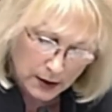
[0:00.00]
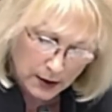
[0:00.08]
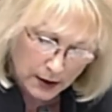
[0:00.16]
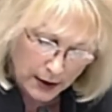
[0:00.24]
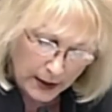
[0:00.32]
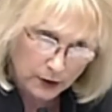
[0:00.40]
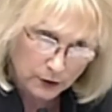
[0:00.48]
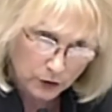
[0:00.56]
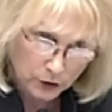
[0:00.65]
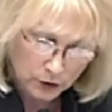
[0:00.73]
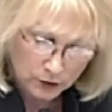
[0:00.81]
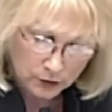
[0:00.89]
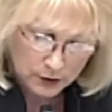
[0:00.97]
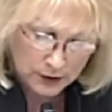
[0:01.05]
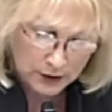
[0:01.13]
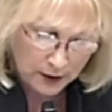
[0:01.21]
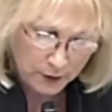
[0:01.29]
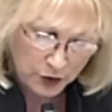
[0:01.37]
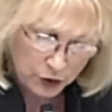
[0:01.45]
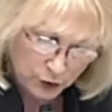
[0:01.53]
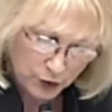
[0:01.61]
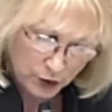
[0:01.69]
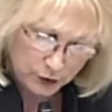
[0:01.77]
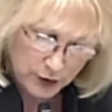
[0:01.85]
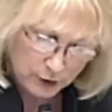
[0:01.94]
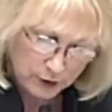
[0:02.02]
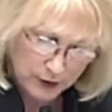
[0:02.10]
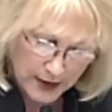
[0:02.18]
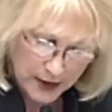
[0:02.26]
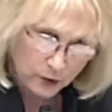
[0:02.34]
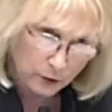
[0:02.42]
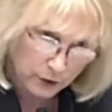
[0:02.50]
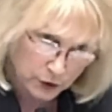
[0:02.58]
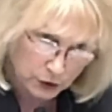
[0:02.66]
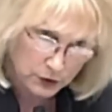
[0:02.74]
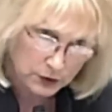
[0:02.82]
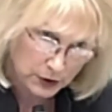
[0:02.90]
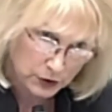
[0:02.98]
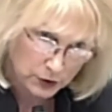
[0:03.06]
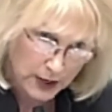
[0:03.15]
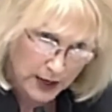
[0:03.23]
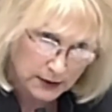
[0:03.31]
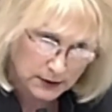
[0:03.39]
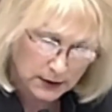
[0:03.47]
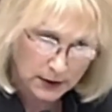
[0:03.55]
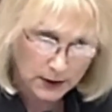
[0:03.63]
And you're telling me you don't know now. First you said you hadn't done it.